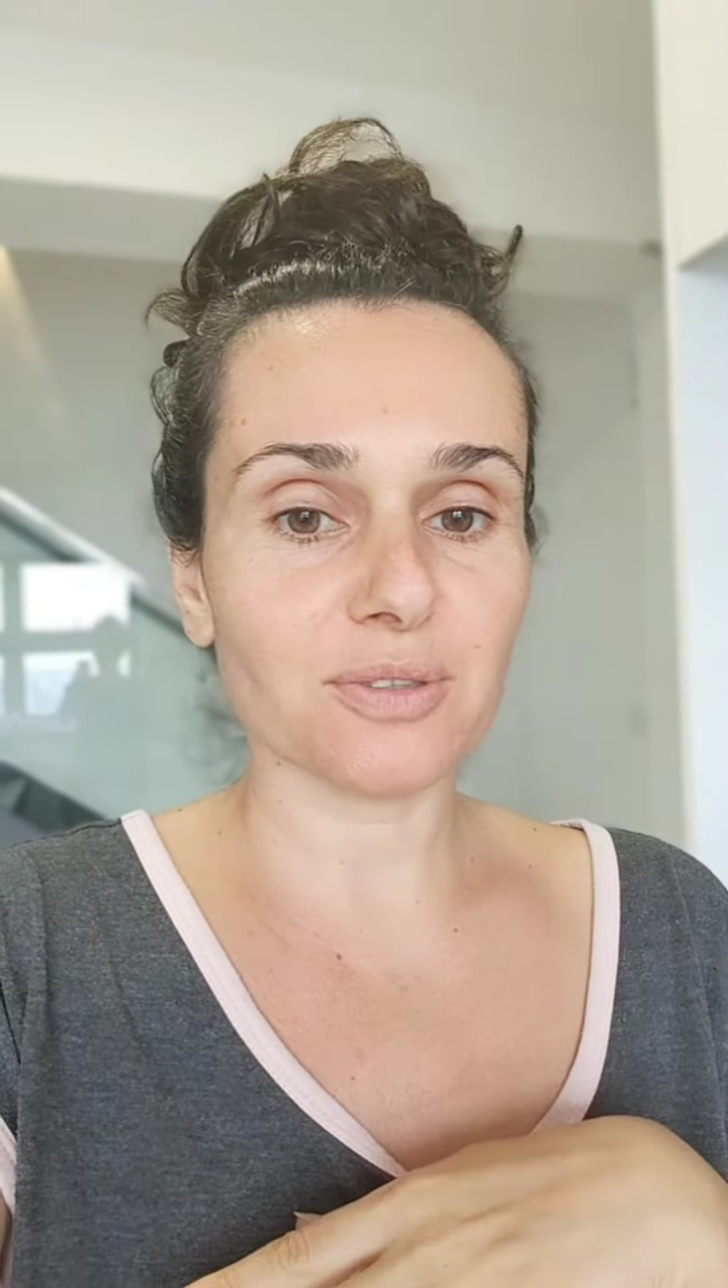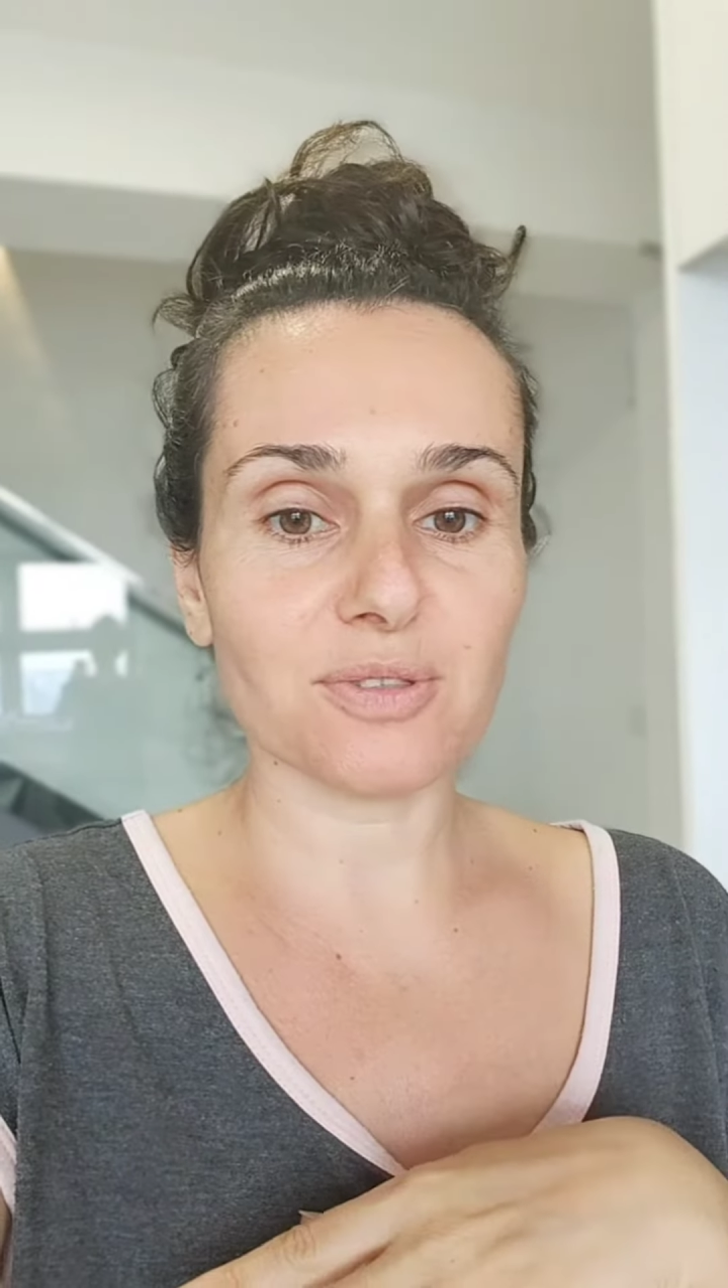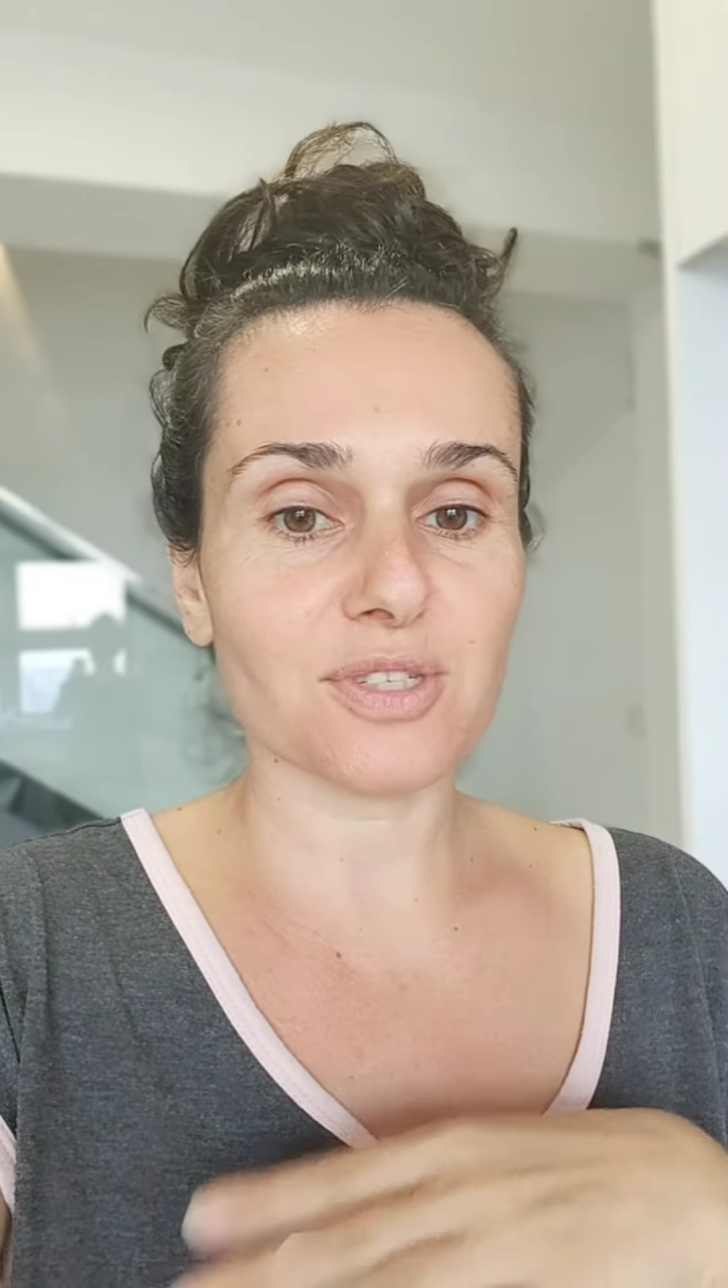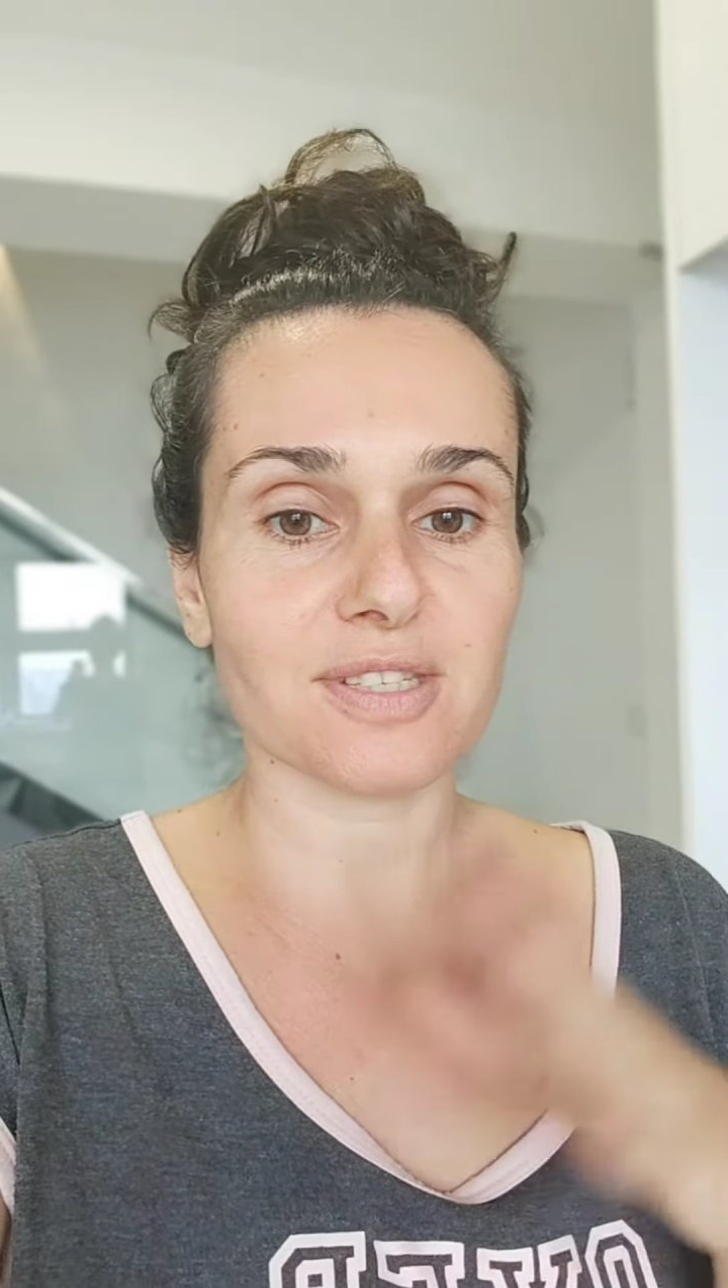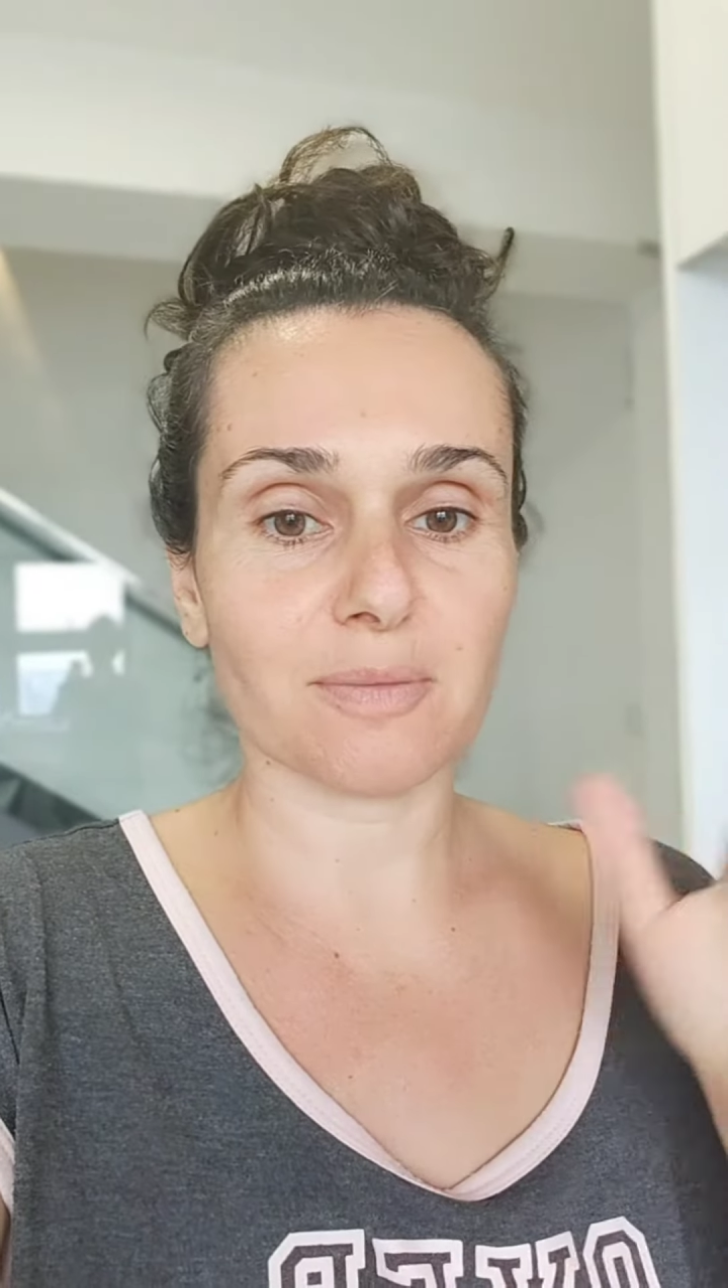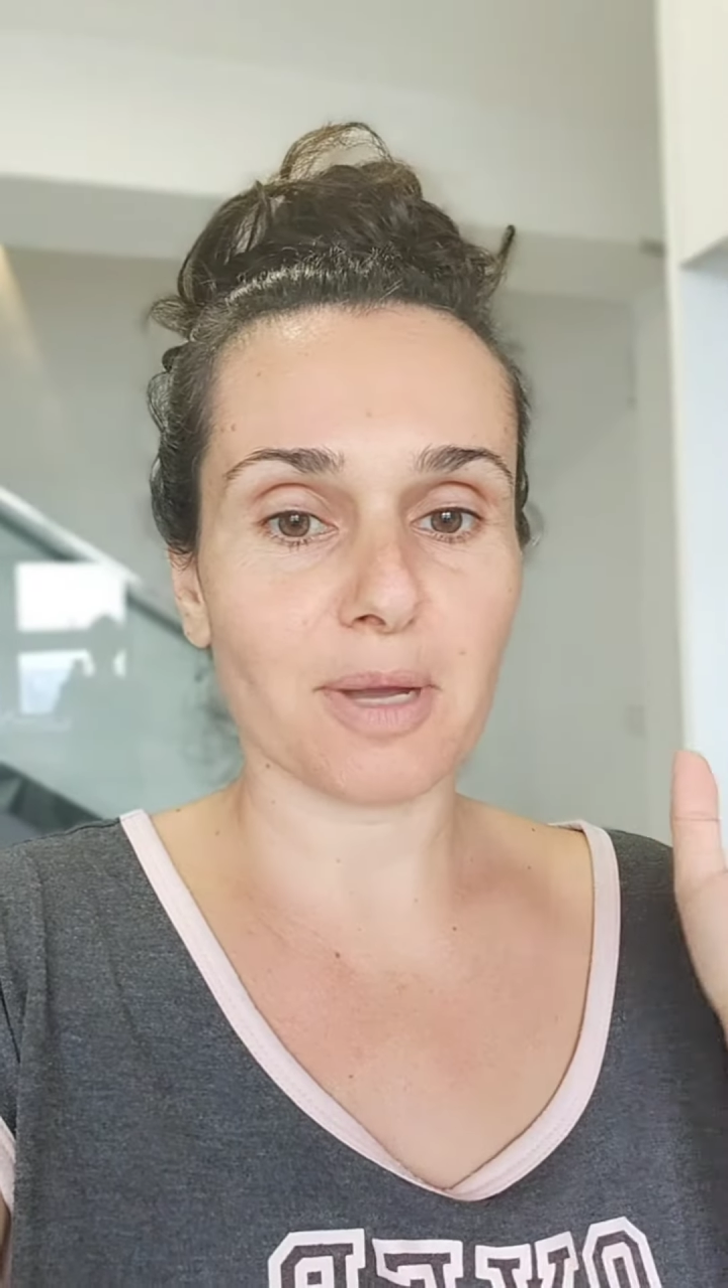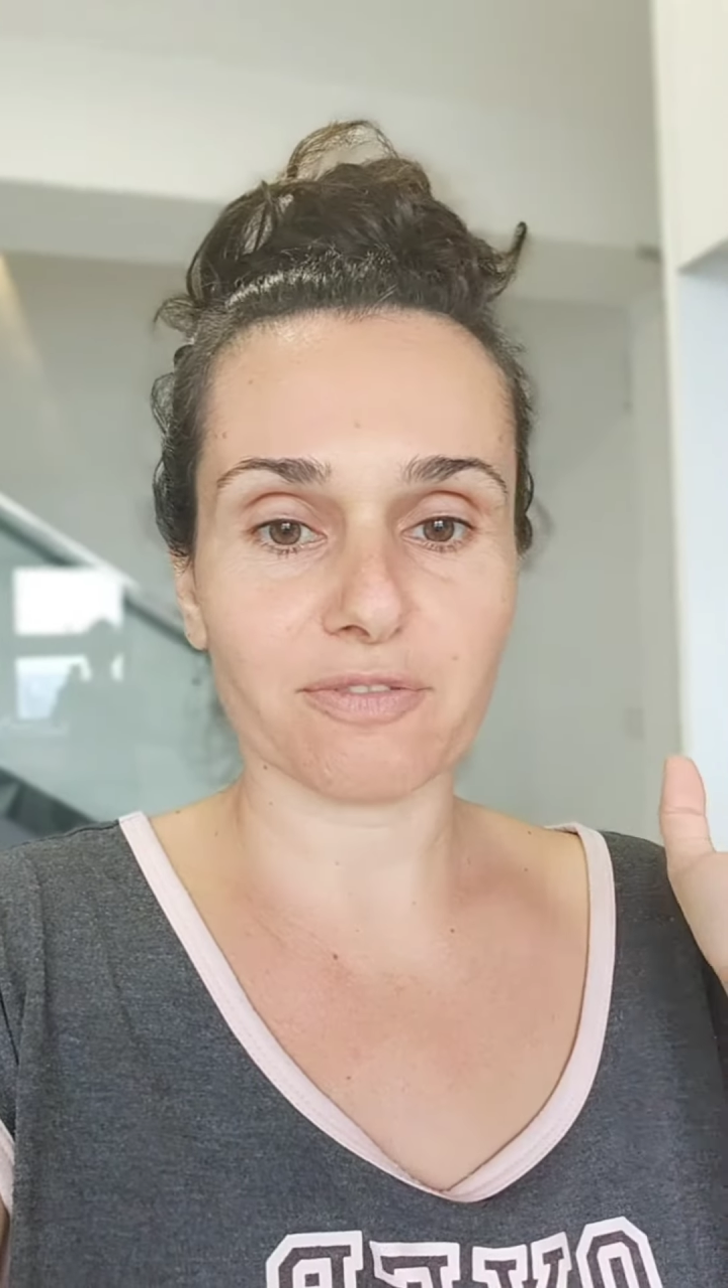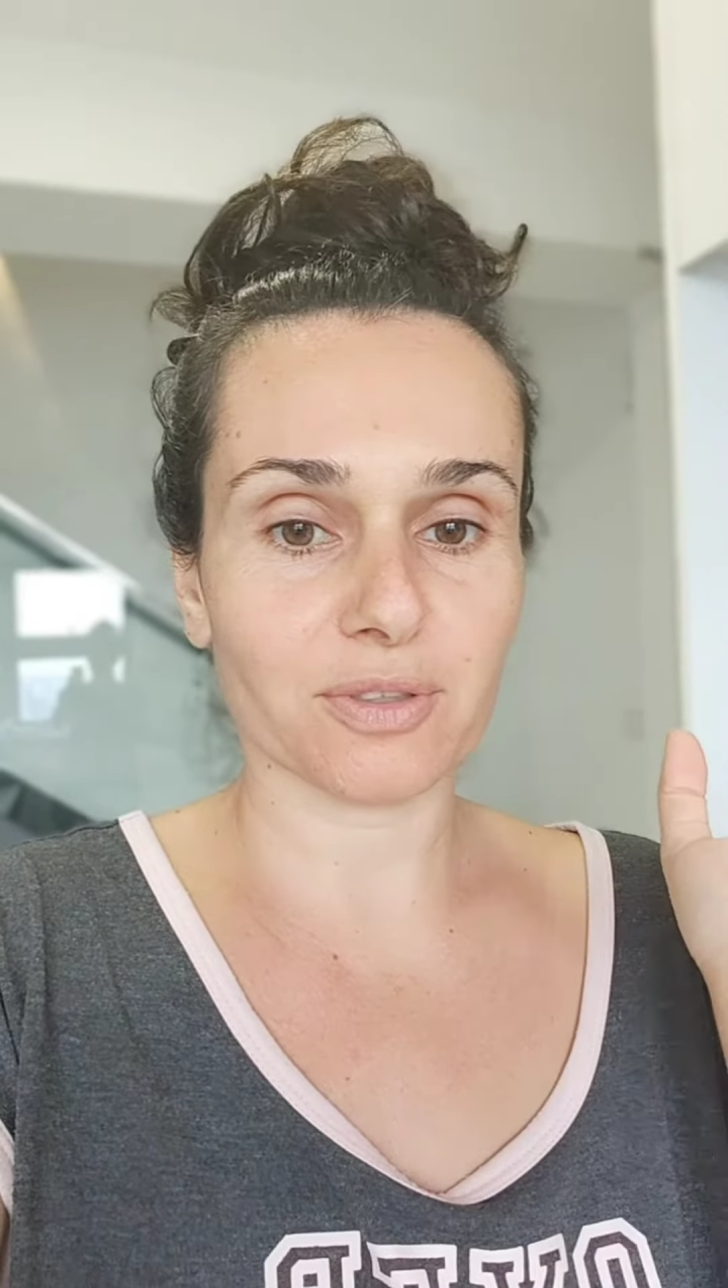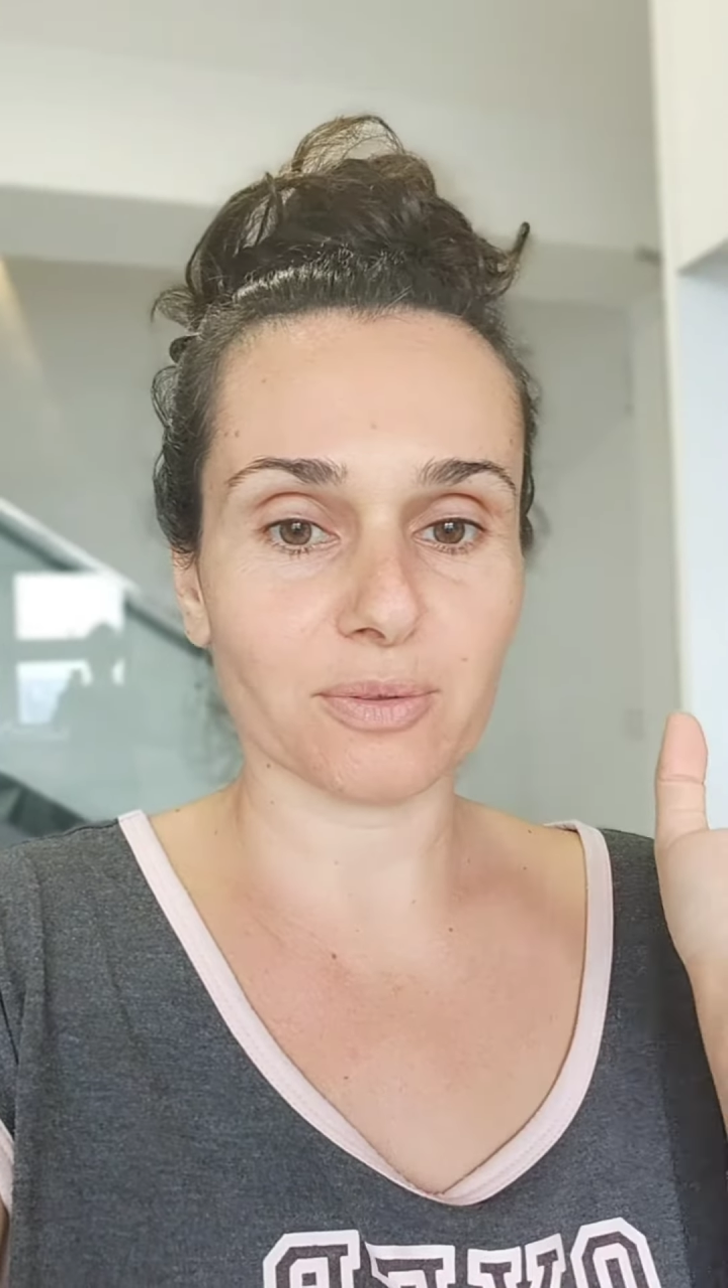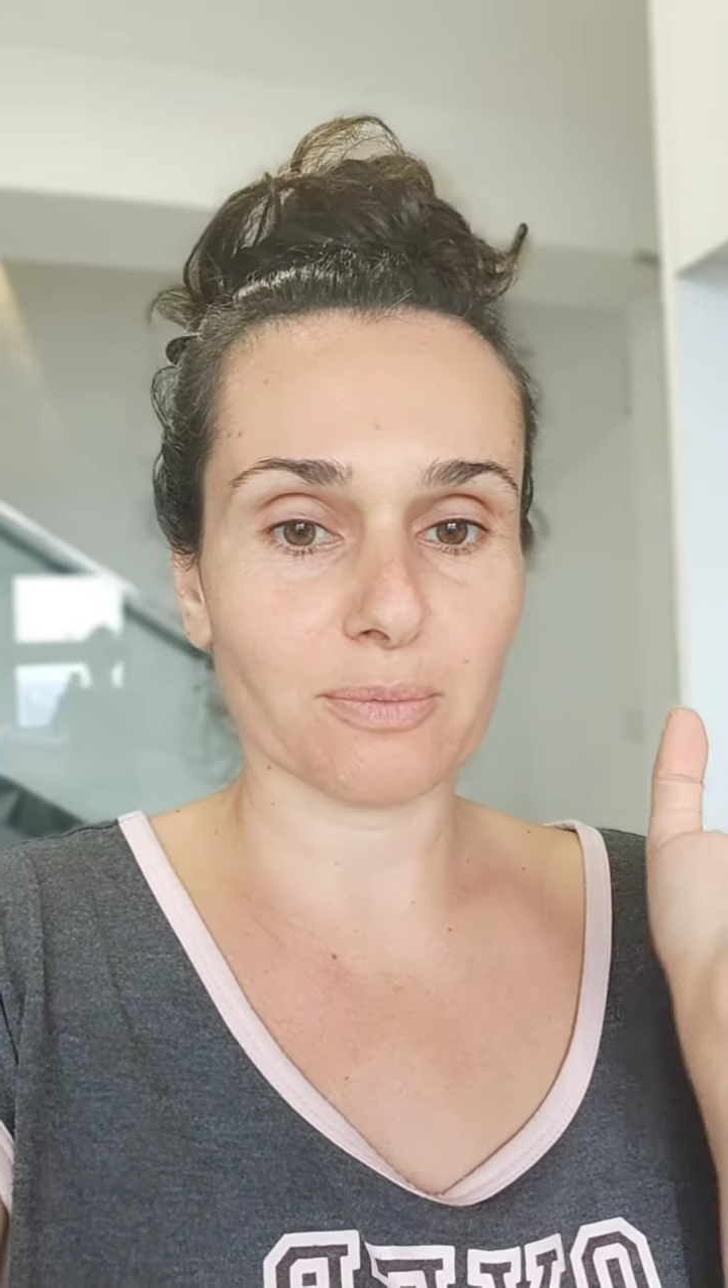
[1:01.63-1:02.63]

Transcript: Just I'll buy for you a